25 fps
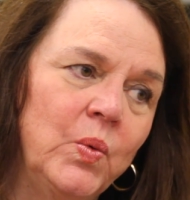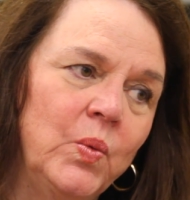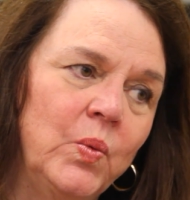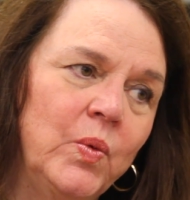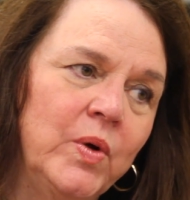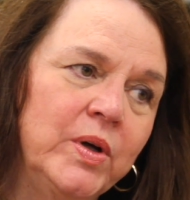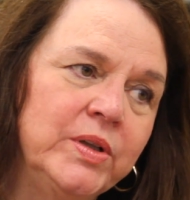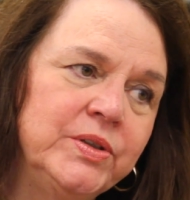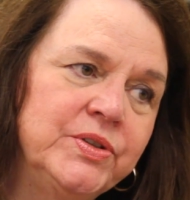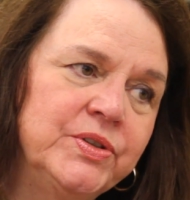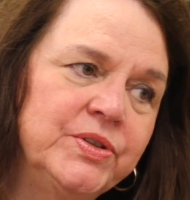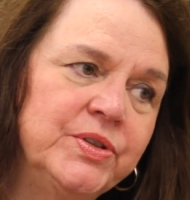
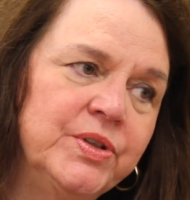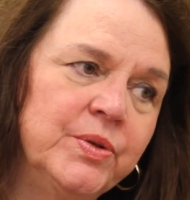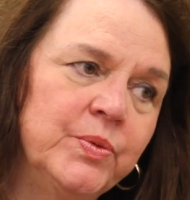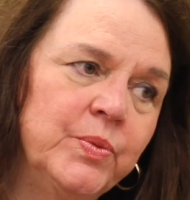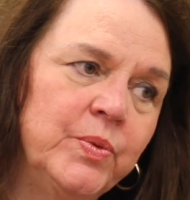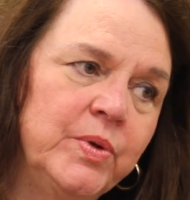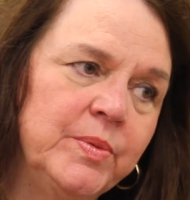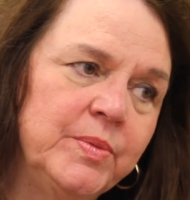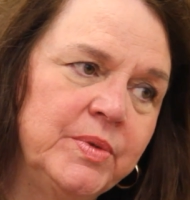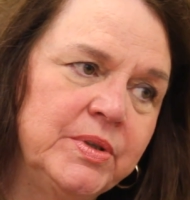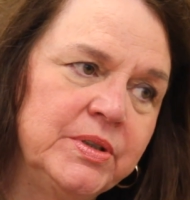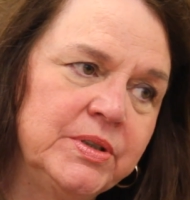Once
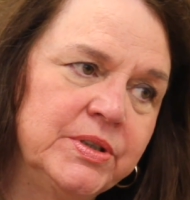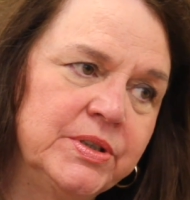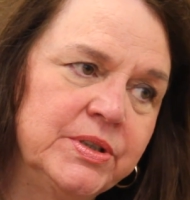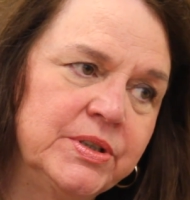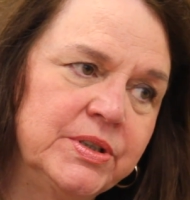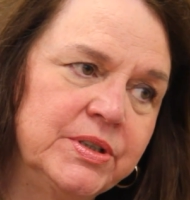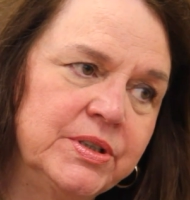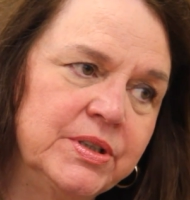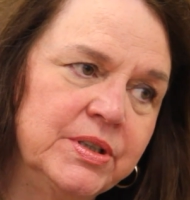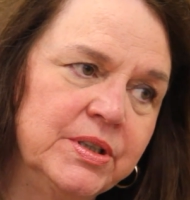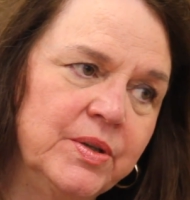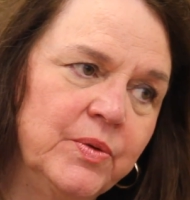
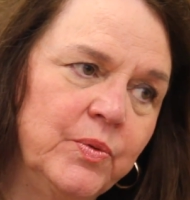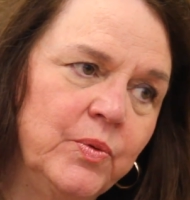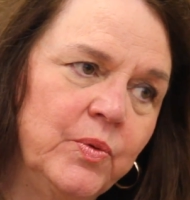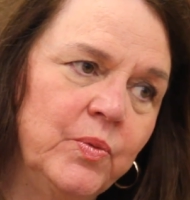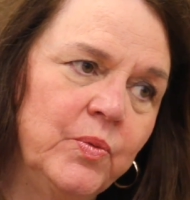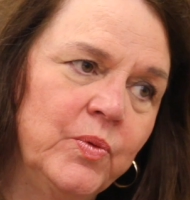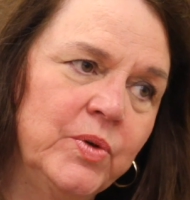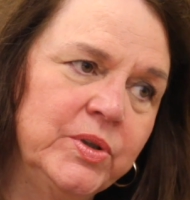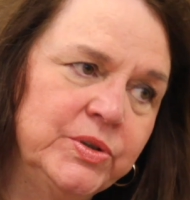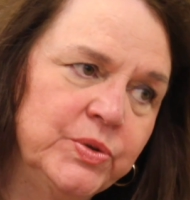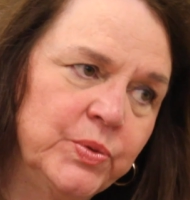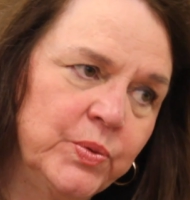Women's
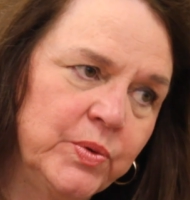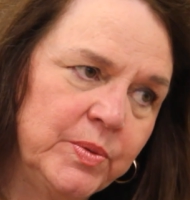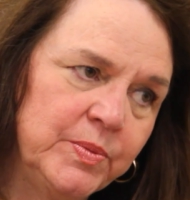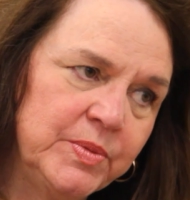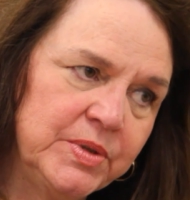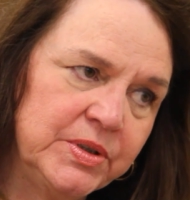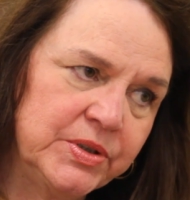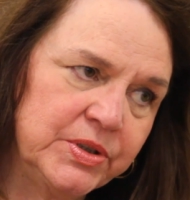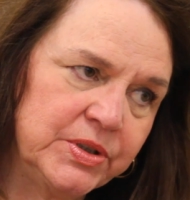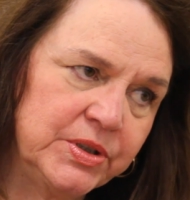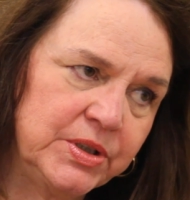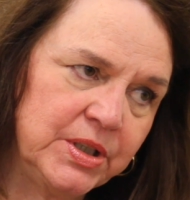
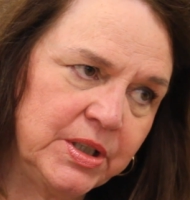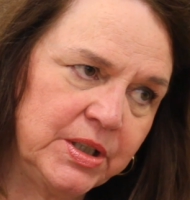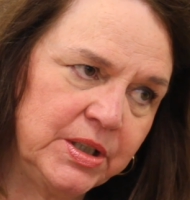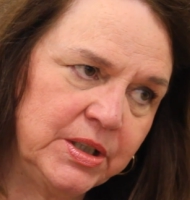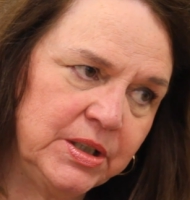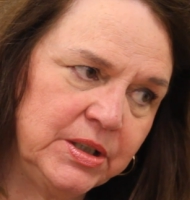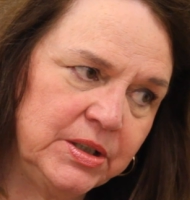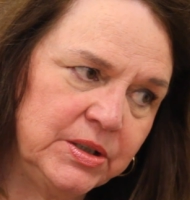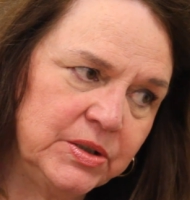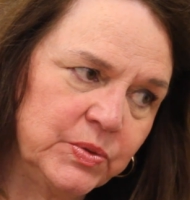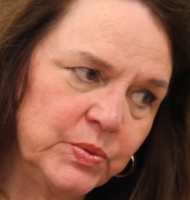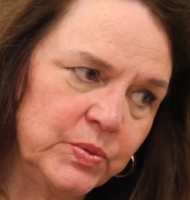
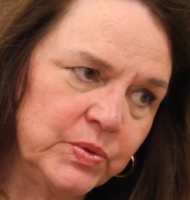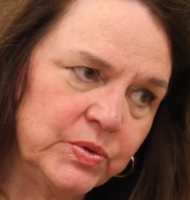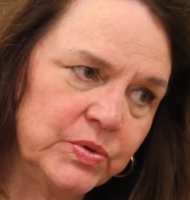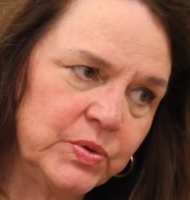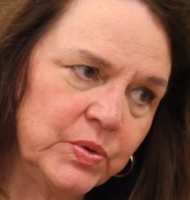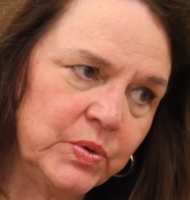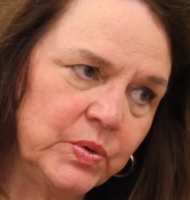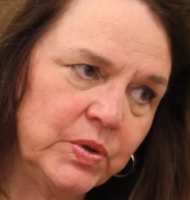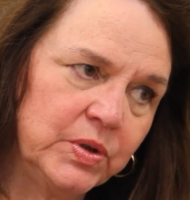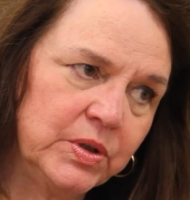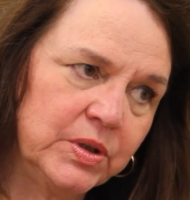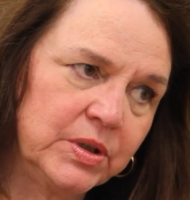Studies was
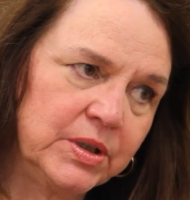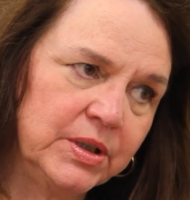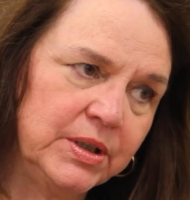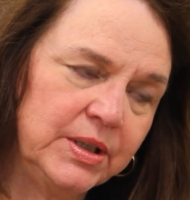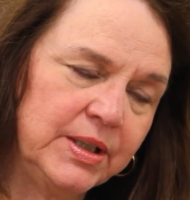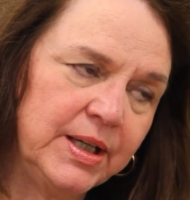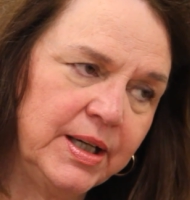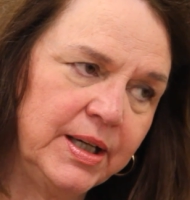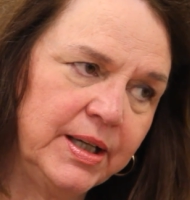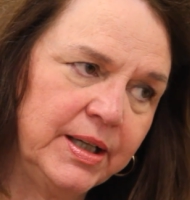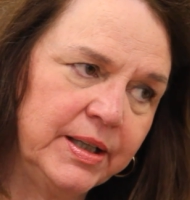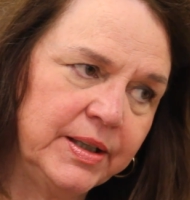
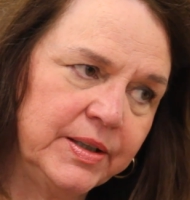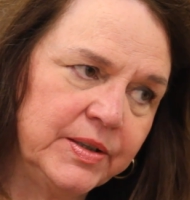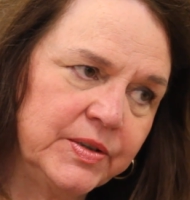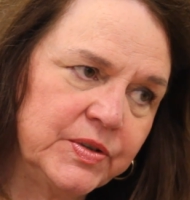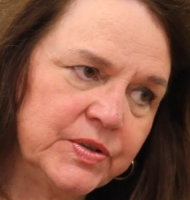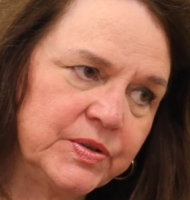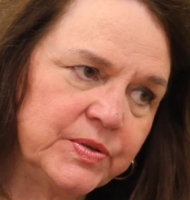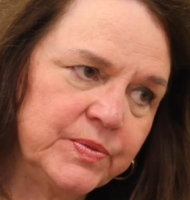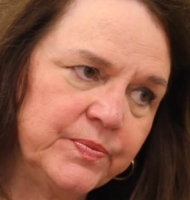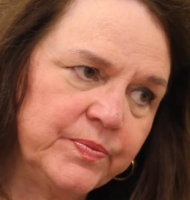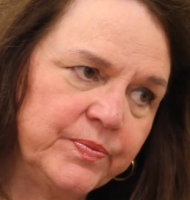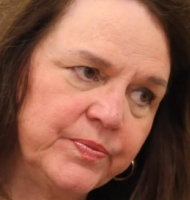
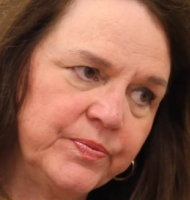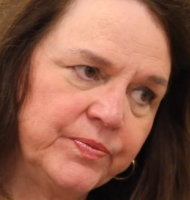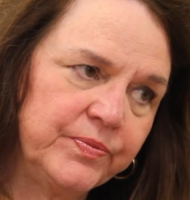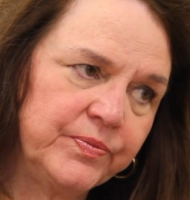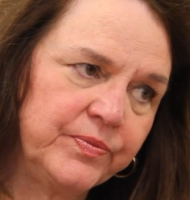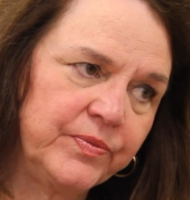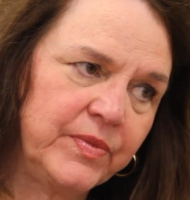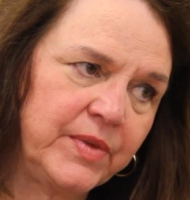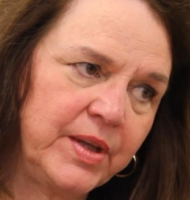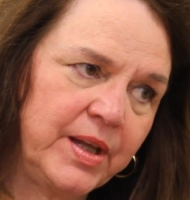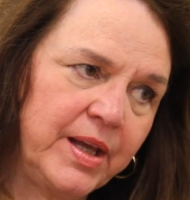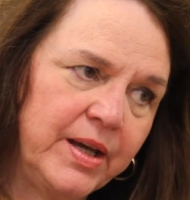organized,
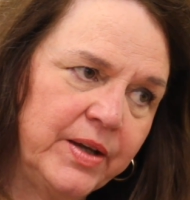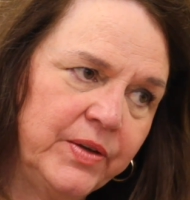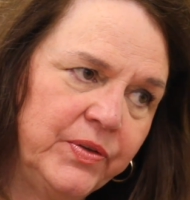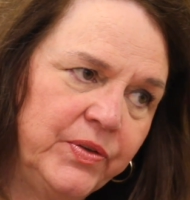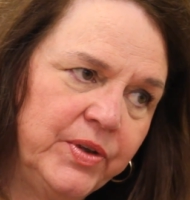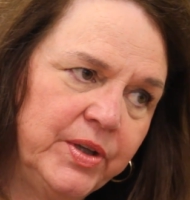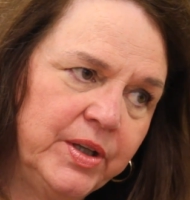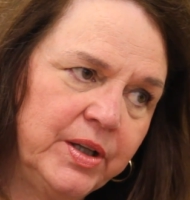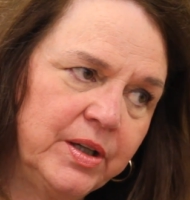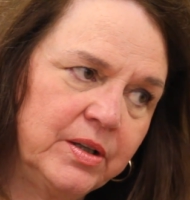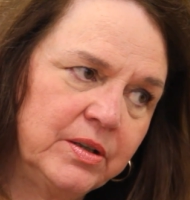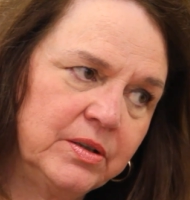I
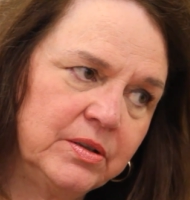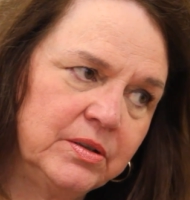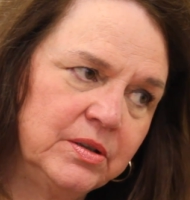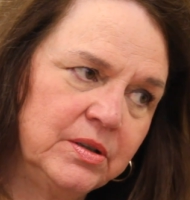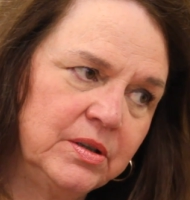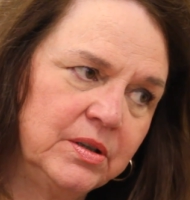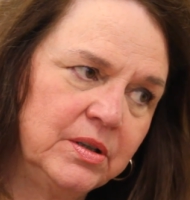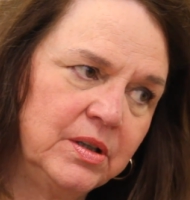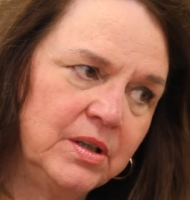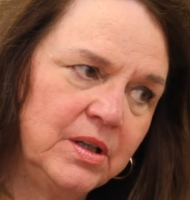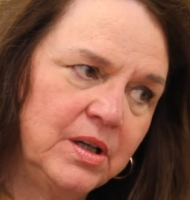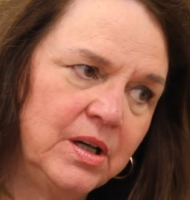think
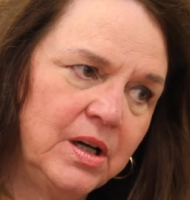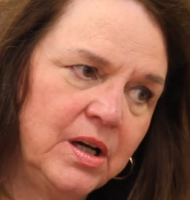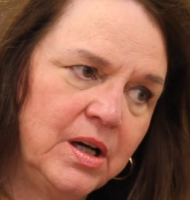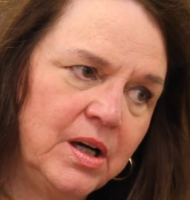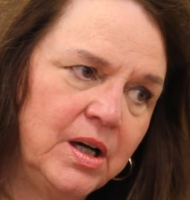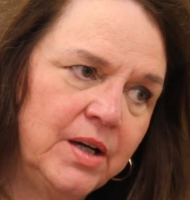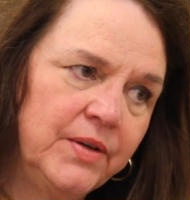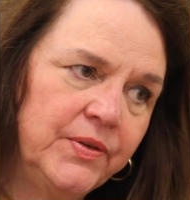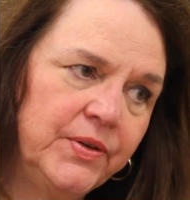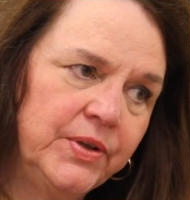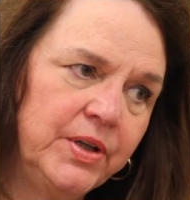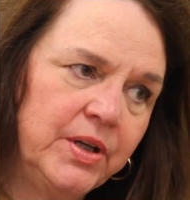
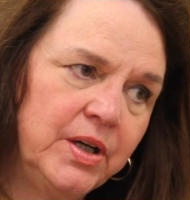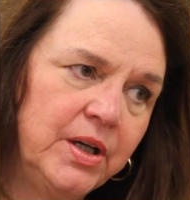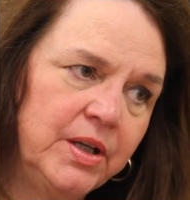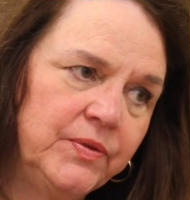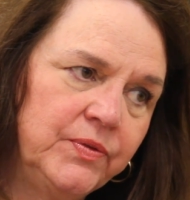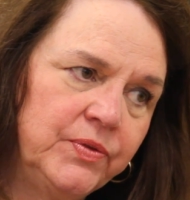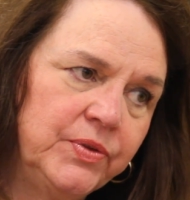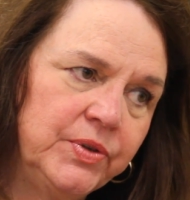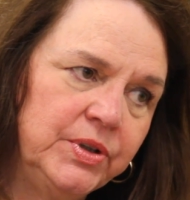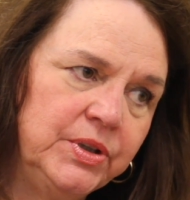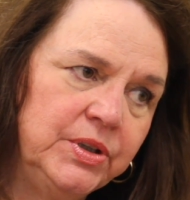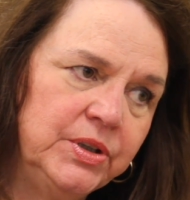off and
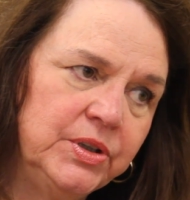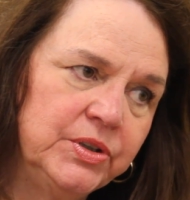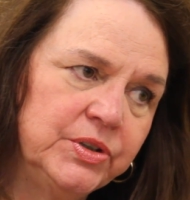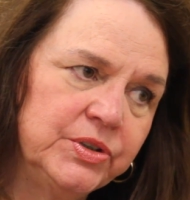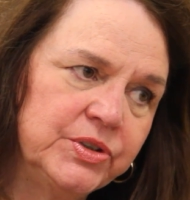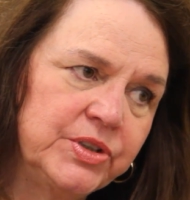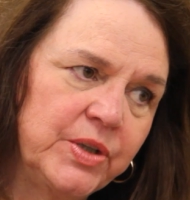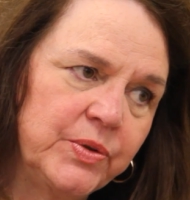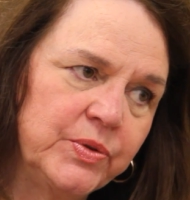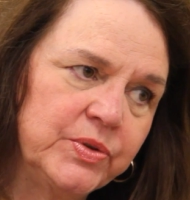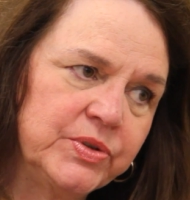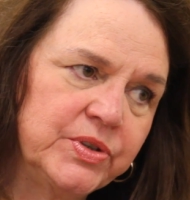on for
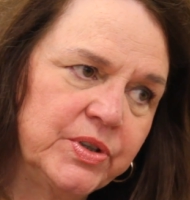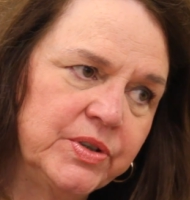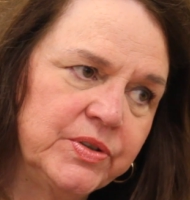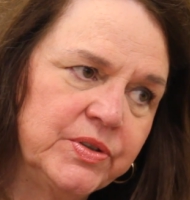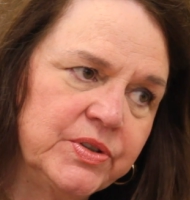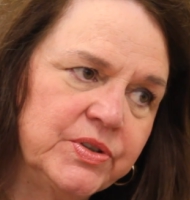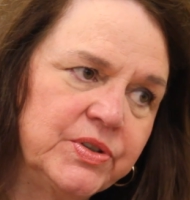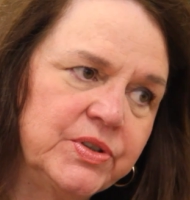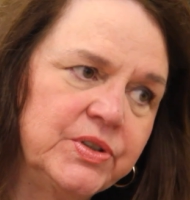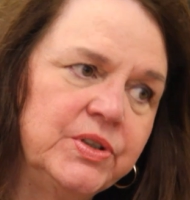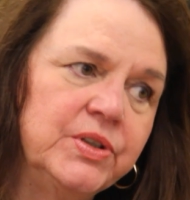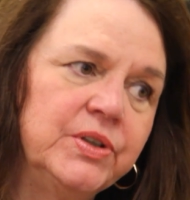years I was on
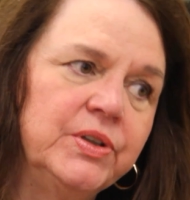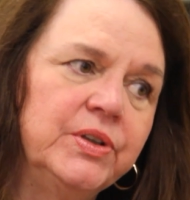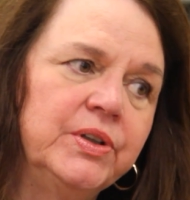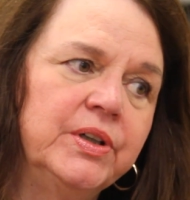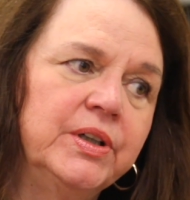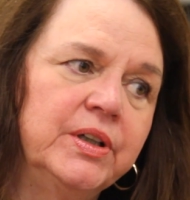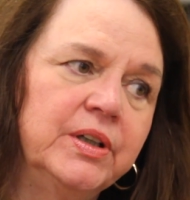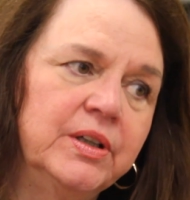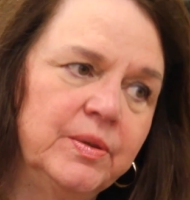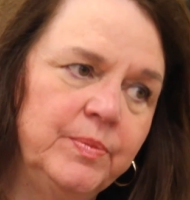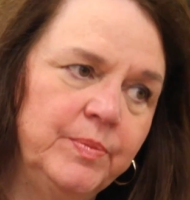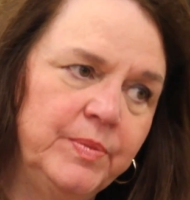the
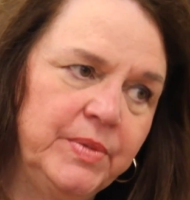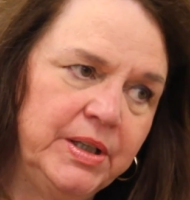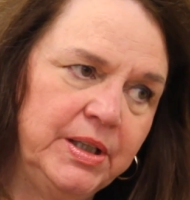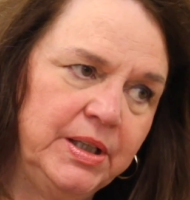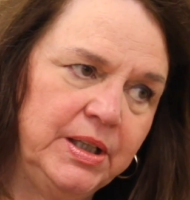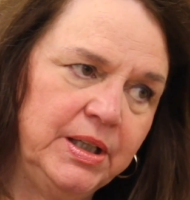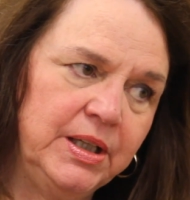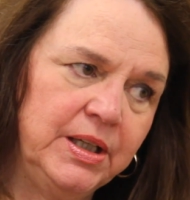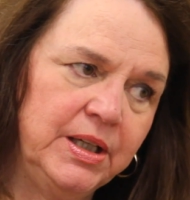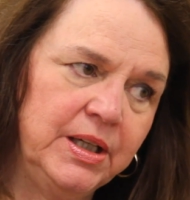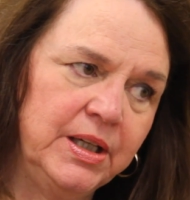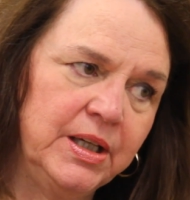steering
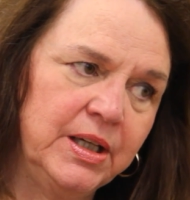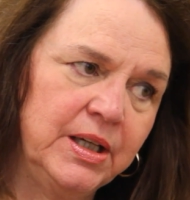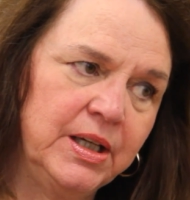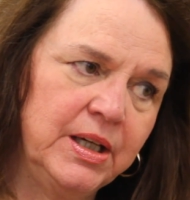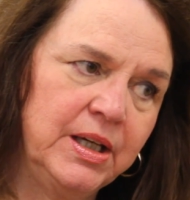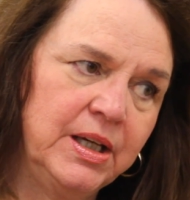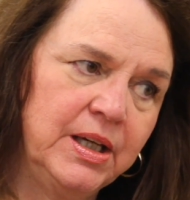committee,